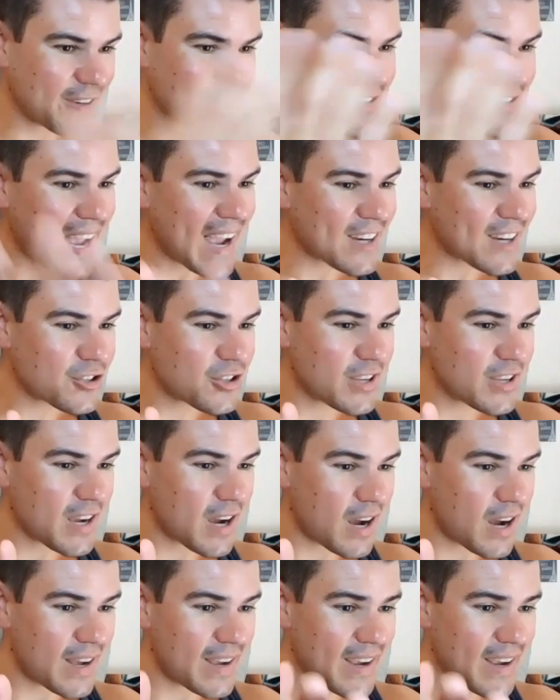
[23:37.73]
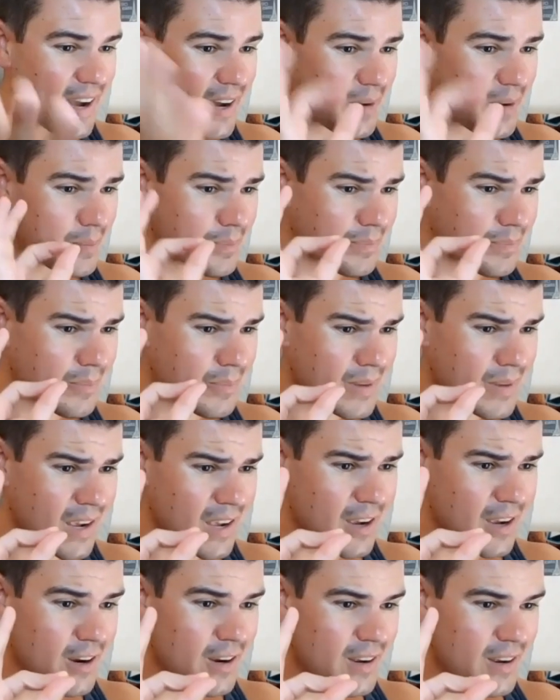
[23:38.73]
There's actually
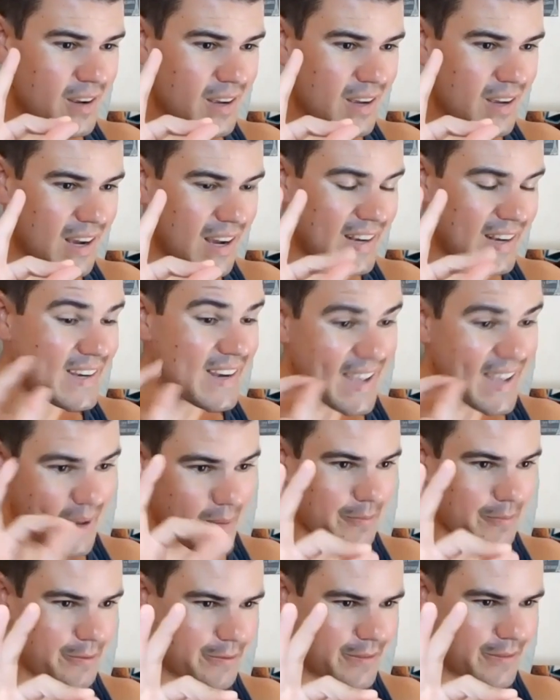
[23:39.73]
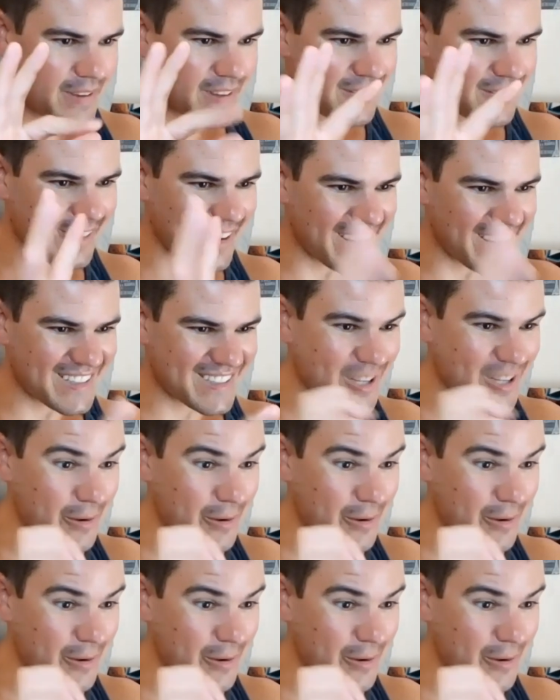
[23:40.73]
a nymph, right?